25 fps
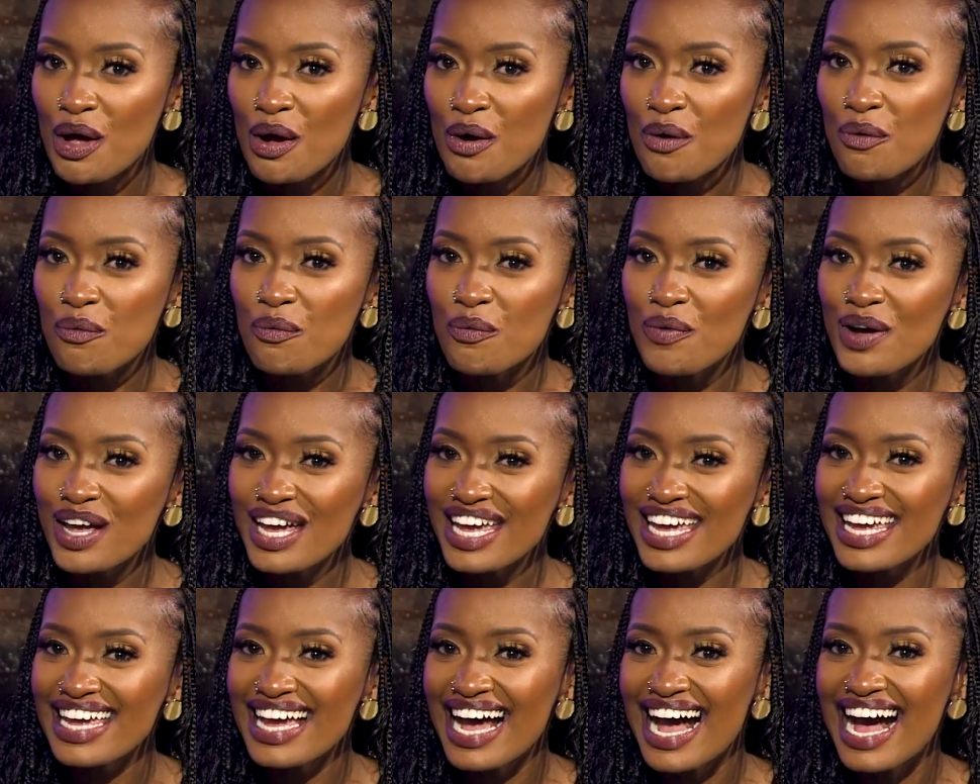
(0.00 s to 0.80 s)

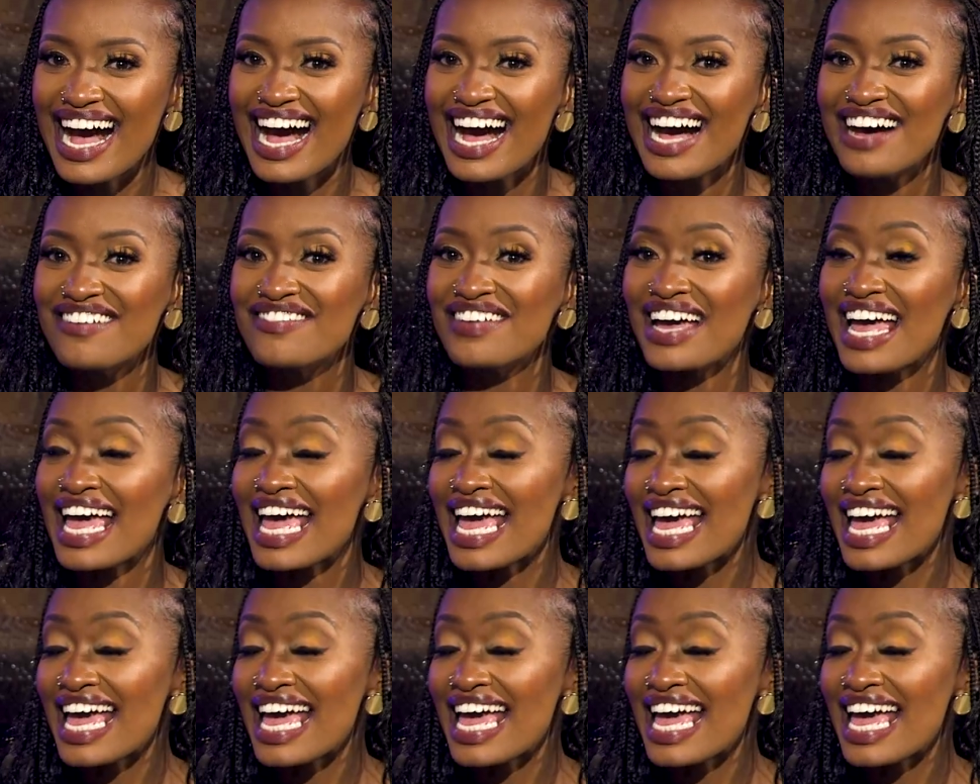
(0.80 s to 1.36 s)
We have have